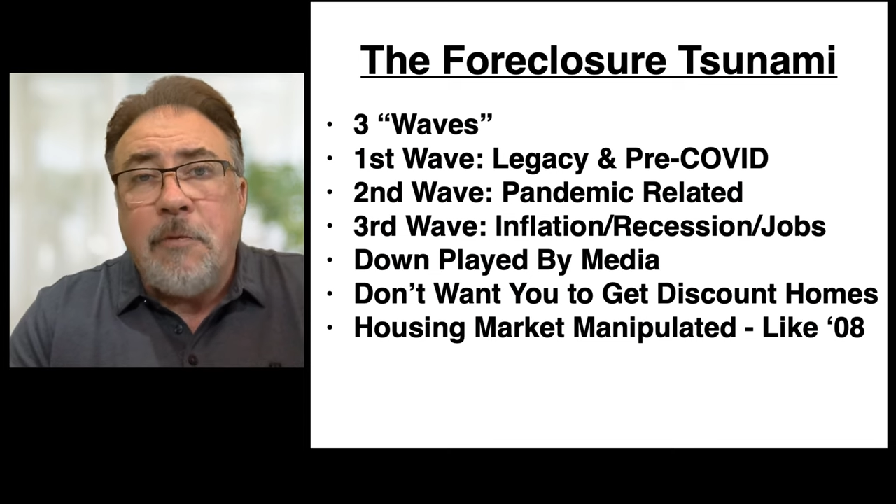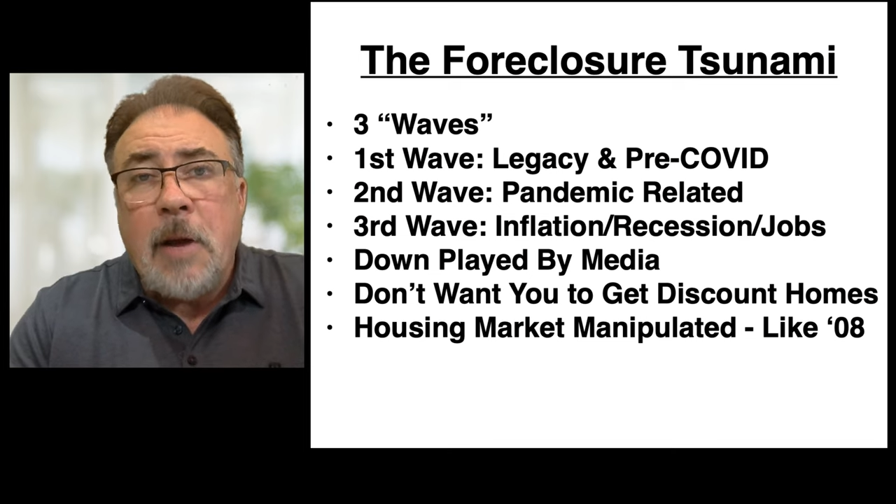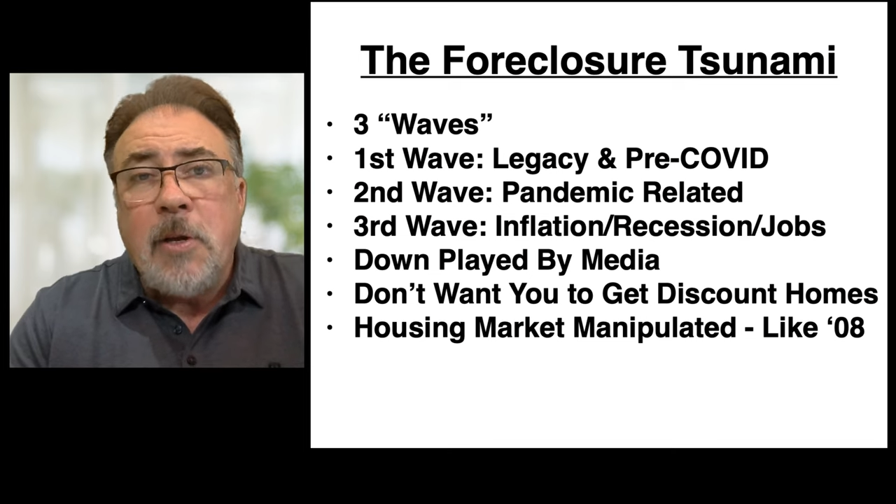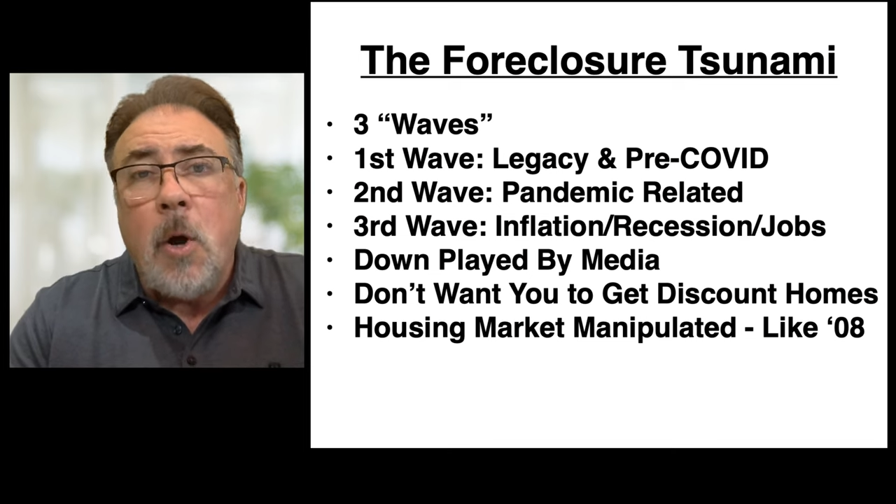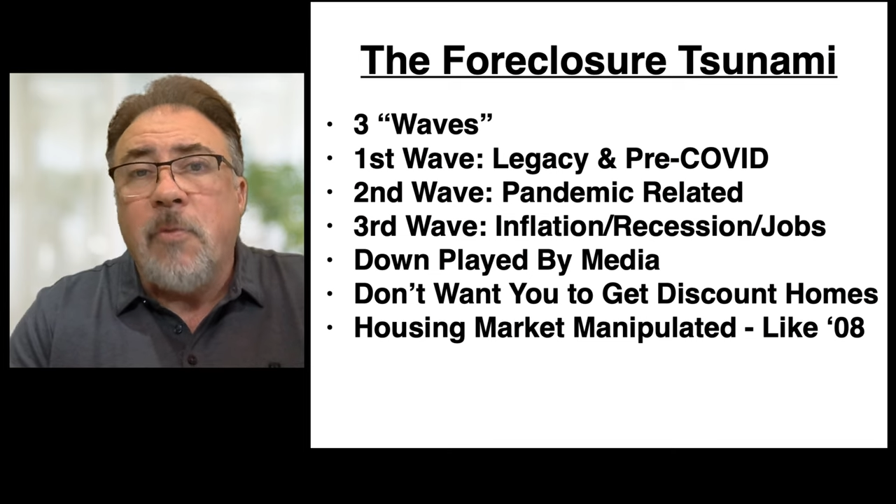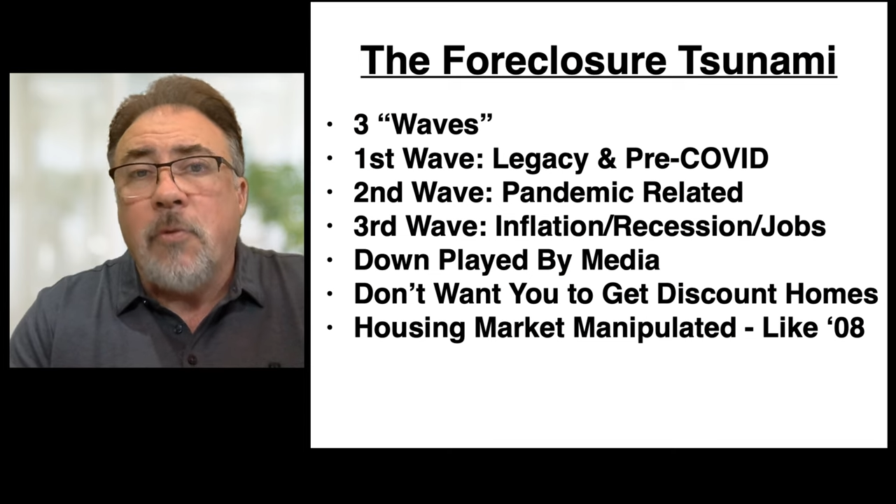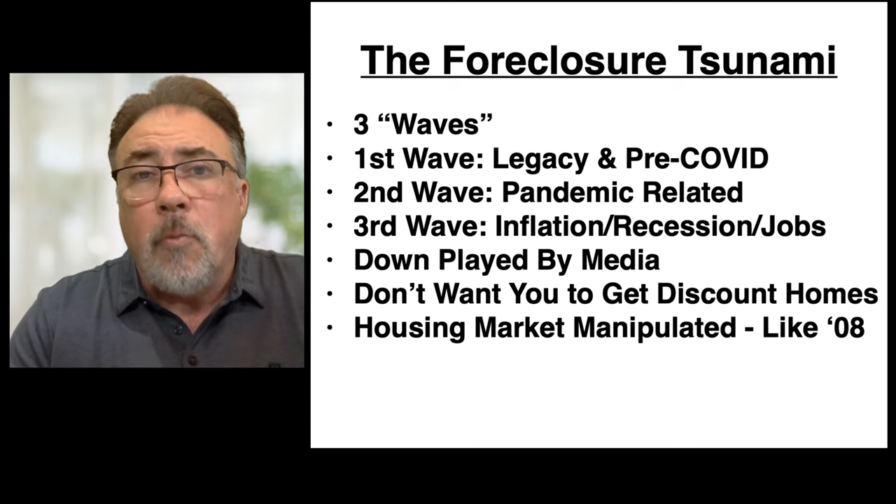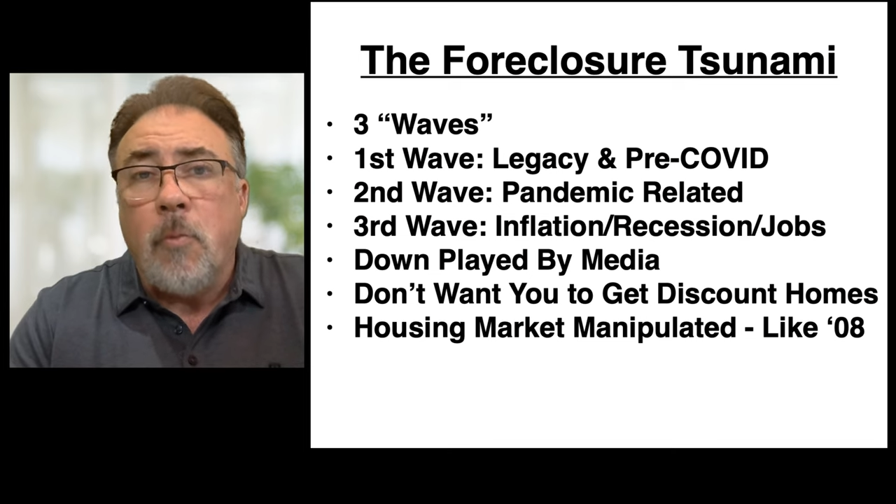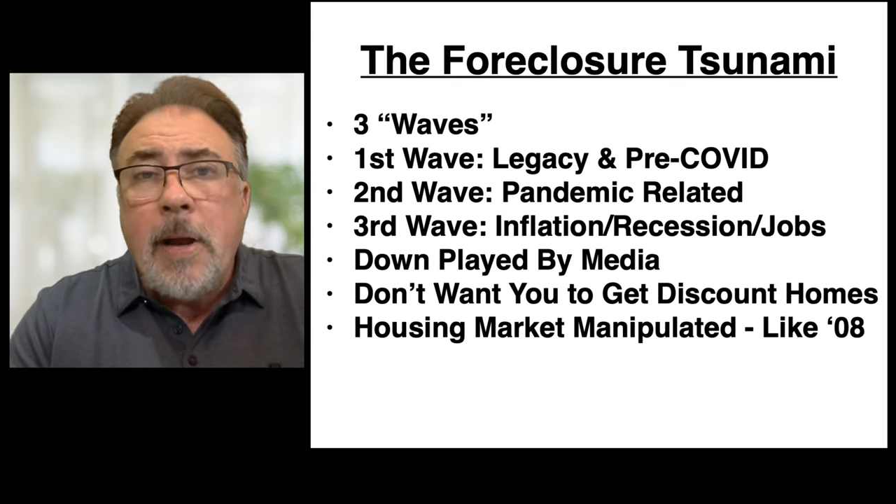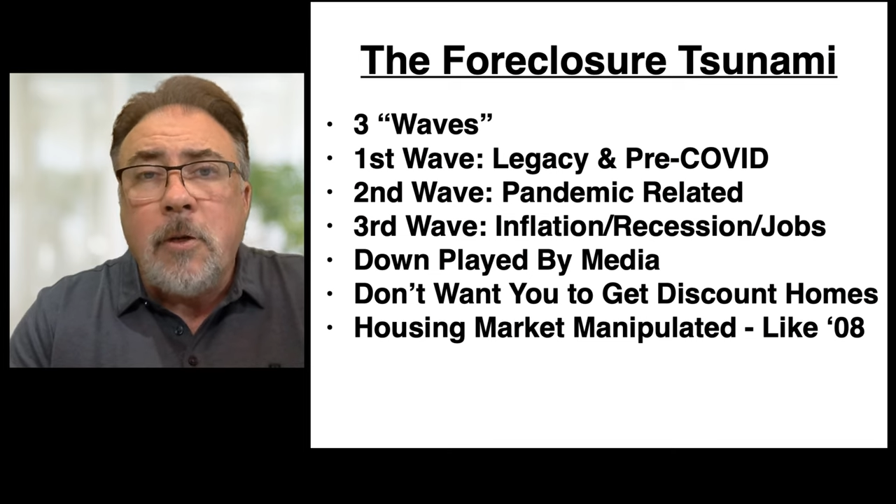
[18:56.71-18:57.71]
family homes
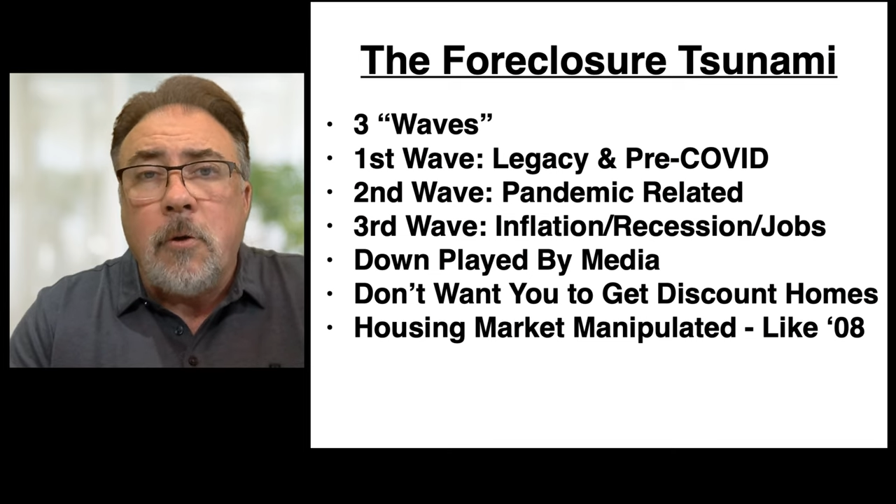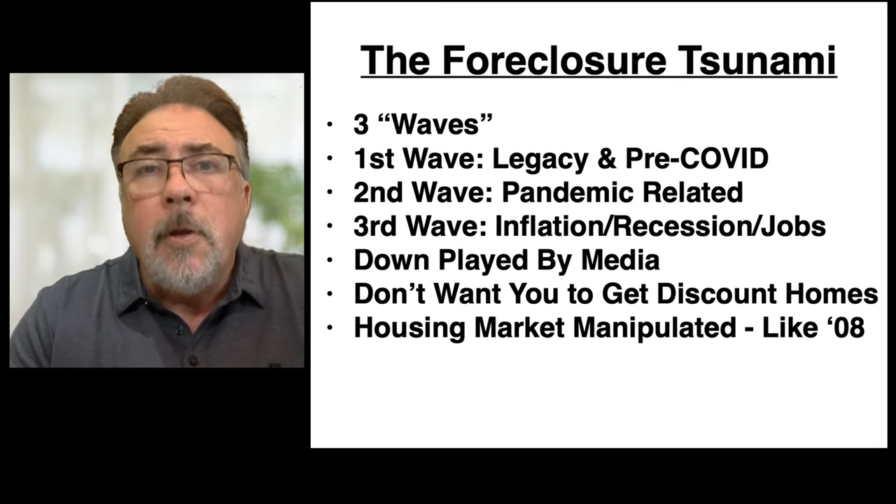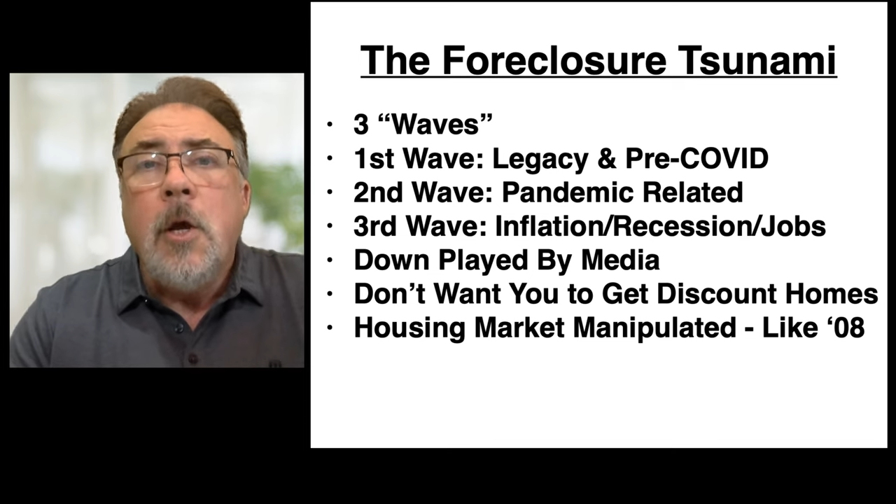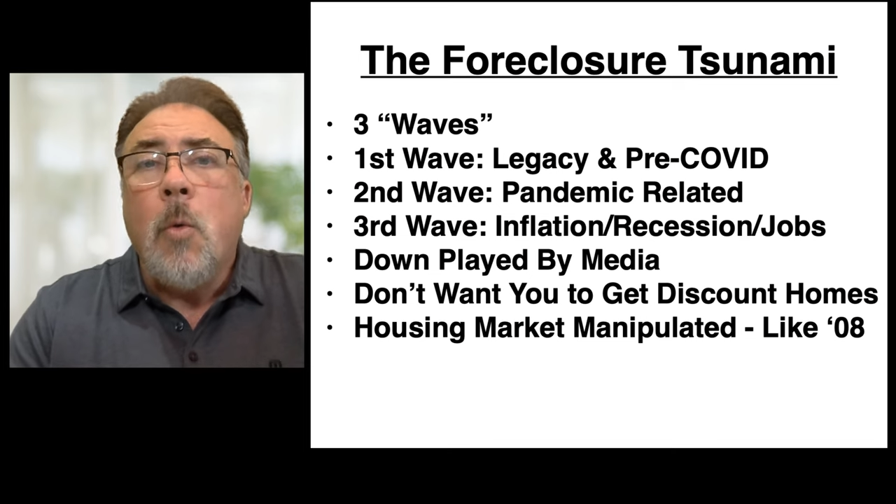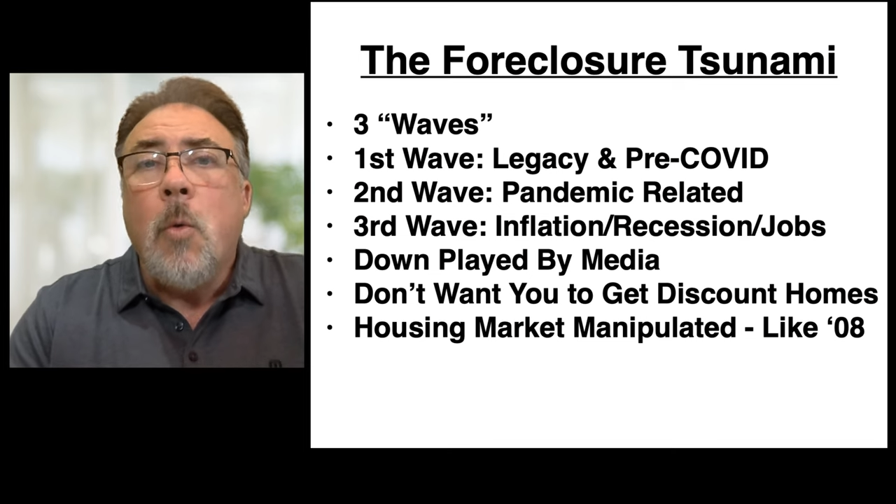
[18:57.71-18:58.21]
for rental.